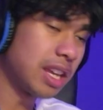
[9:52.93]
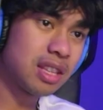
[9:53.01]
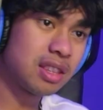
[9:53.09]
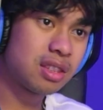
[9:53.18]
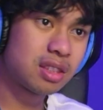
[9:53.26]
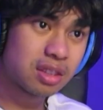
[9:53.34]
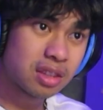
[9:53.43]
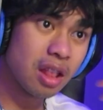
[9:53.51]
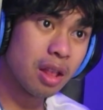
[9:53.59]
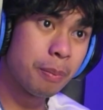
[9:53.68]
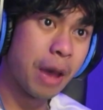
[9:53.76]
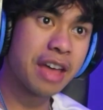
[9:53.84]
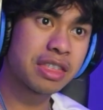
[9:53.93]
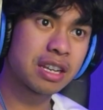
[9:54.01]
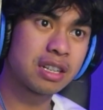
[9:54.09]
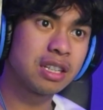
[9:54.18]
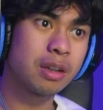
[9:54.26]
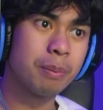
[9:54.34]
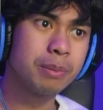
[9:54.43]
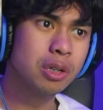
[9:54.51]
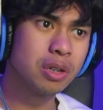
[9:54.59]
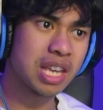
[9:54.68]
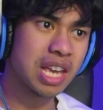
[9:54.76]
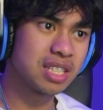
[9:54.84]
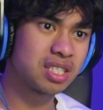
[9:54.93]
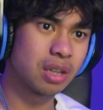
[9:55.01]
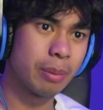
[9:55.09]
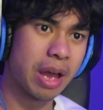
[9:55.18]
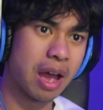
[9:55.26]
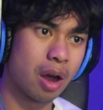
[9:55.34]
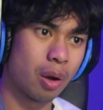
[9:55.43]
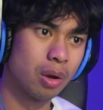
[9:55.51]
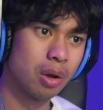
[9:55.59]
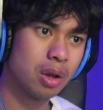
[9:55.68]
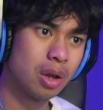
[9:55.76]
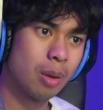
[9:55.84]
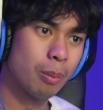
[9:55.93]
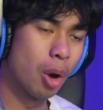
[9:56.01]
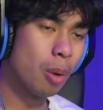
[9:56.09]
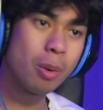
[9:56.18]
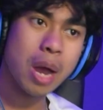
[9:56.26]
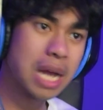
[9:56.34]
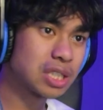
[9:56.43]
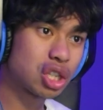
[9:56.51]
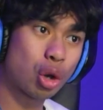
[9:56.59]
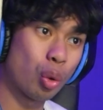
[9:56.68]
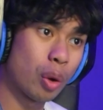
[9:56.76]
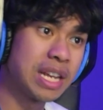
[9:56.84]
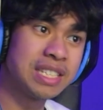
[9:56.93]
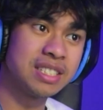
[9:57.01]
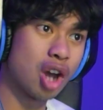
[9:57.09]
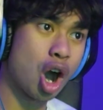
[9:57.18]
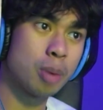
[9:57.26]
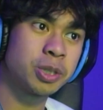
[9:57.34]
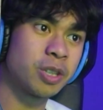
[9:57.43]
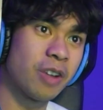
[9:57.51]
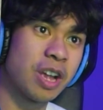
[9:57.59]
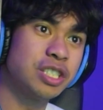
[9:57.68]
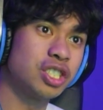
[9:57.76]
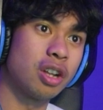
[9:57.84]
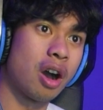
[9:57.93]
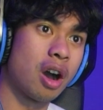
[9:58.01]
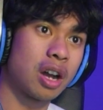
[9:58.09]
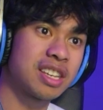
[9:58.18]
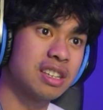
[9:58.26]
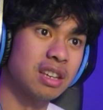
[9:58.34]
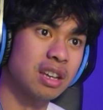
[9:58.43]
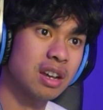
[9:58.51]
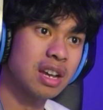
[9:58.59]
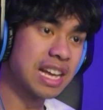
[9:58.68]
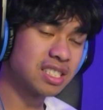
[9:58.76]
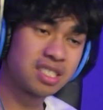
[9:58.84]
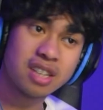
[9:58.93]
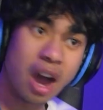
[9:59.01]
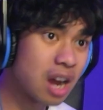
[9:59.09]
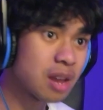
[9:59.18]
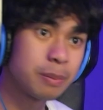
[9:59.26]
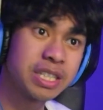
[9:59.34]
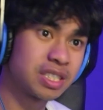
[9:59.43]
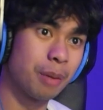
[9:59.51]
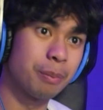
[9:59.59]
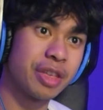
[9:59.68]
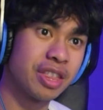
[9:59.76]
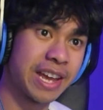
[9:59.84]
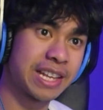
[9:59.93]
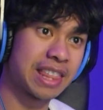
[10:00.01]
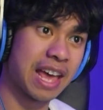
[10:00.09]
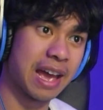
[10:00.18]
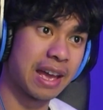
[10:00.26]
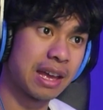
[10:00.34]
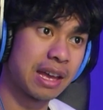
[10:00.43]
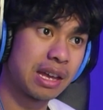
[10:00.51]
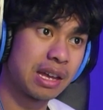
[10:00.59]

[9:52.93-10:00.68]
They can telepathically communicate somehow. Momo has crazy observation hockey. It's gotta be something like that.